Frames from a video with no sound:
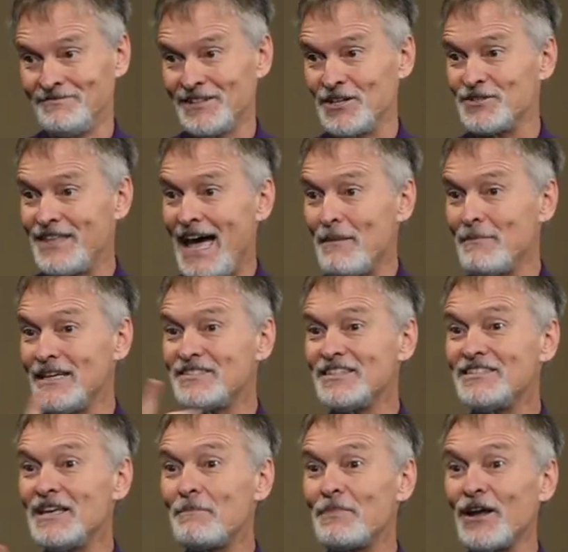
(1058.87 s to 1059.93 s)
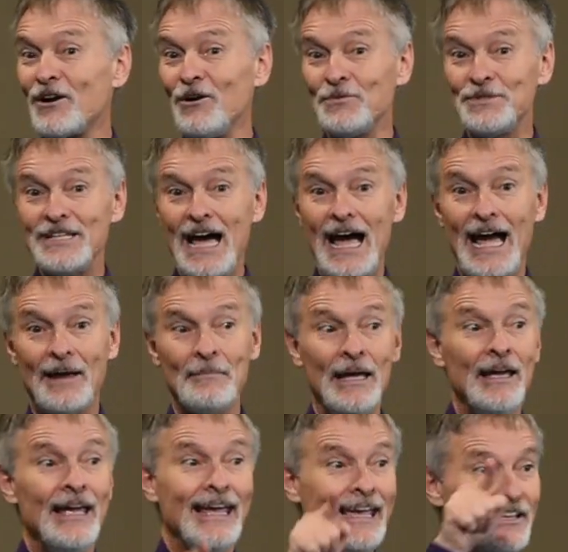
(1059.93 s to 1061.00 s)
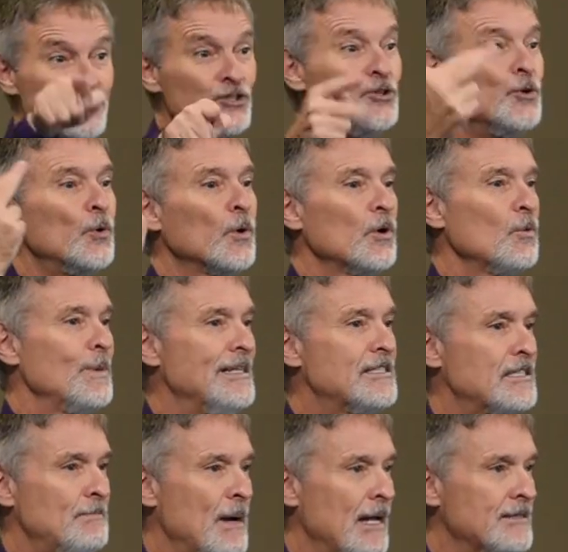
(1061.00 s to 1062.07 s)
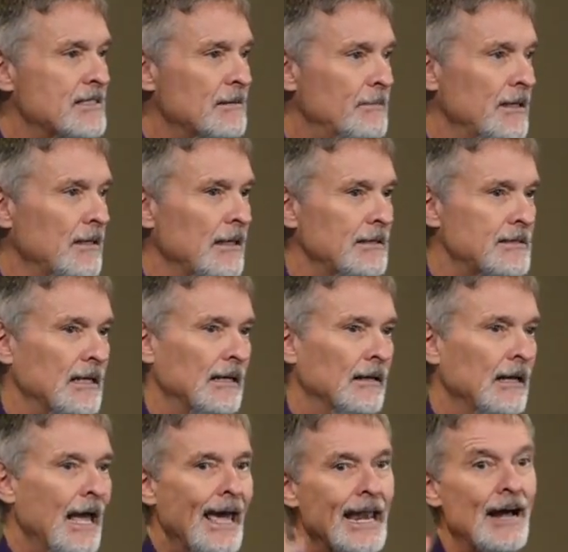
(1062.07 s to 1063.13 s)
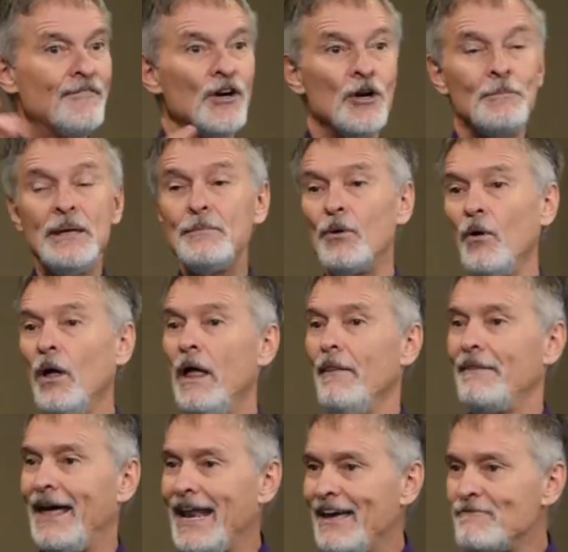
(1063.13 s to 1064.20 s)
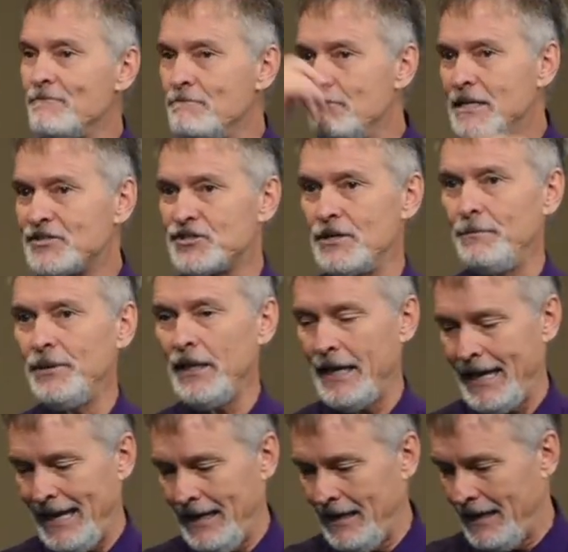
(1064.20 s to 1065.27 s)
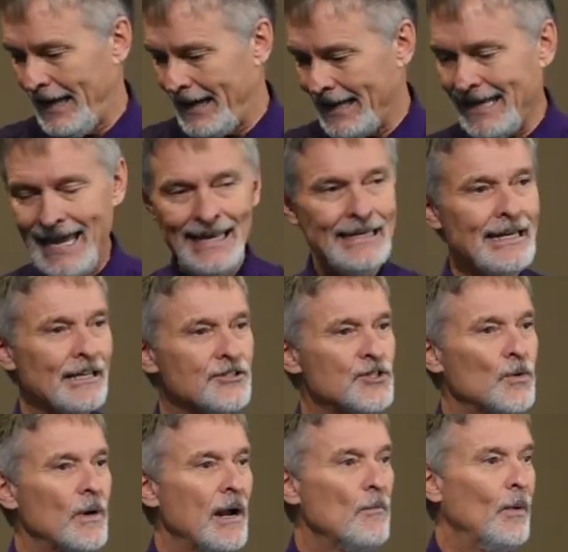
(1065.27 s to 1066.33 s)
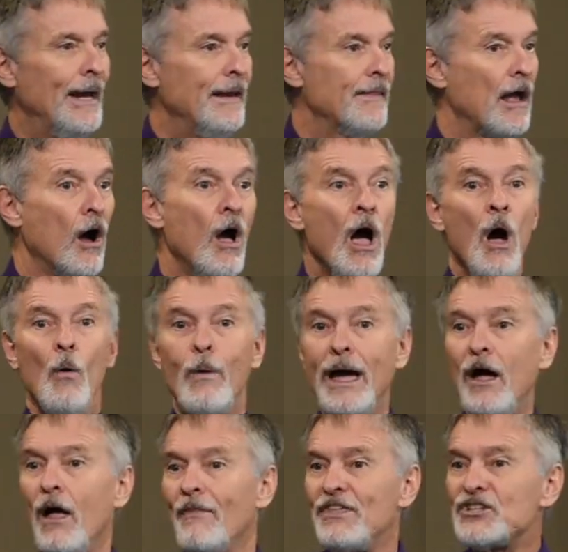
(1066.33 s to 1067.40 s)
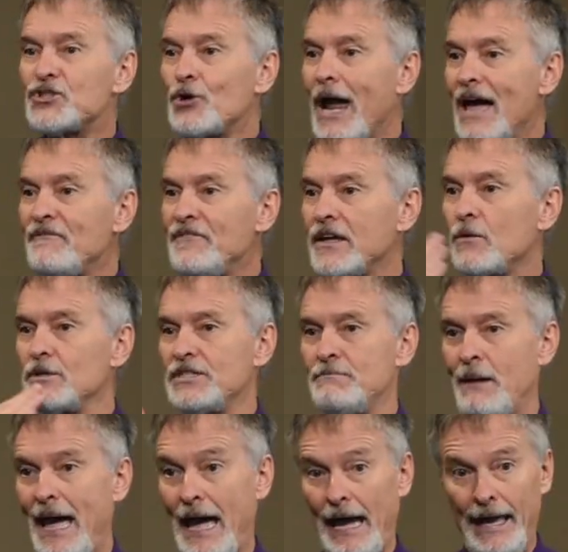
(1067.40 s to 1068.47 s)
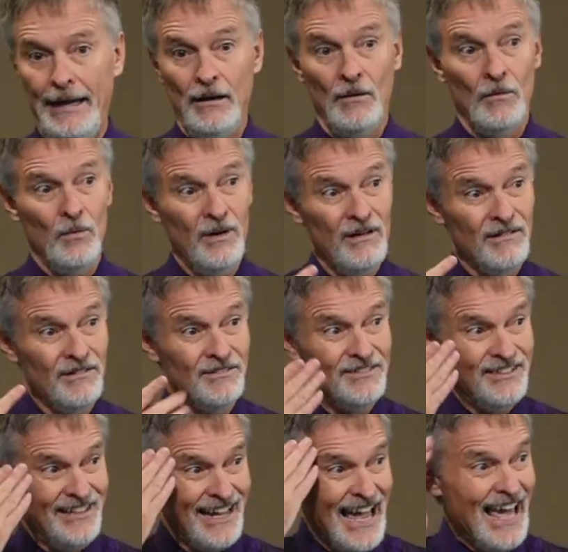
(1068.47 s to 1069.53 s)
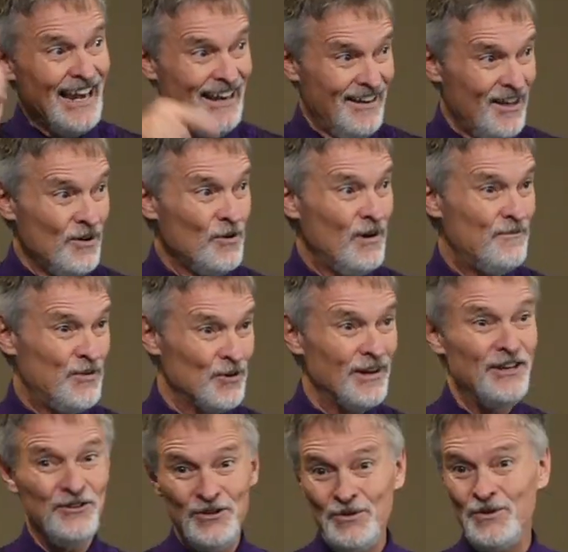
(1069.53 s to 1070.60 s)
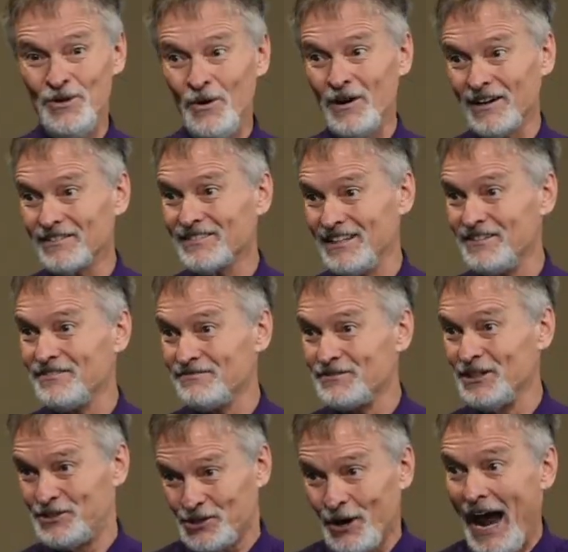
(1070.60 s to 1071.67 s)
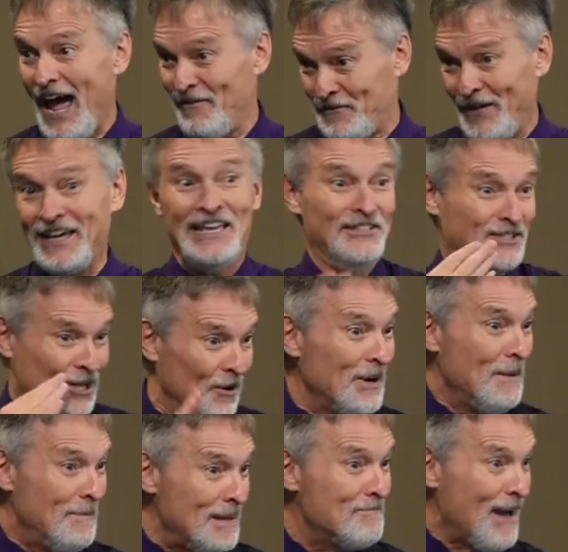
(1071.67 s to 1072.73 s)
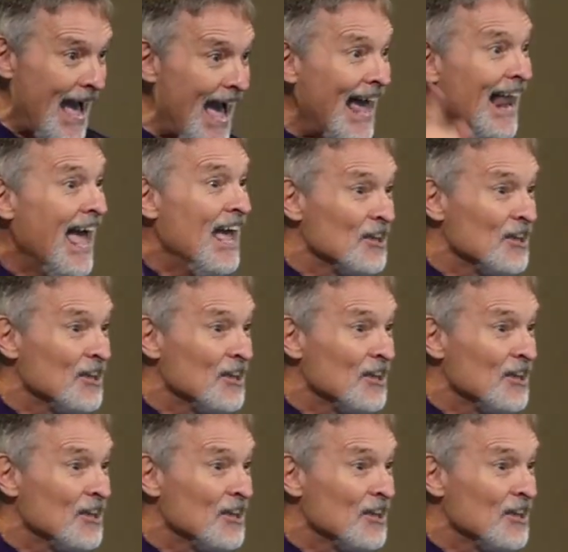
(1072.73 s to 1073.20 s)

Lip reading: because that messes up their own time. It's your responsibility. And I've heard people that have missed a plane at a gate next to where I'm waiting. They go, well, the traffic was bad. Well, you kind of know if you're in New York that the traffic is going to be bad.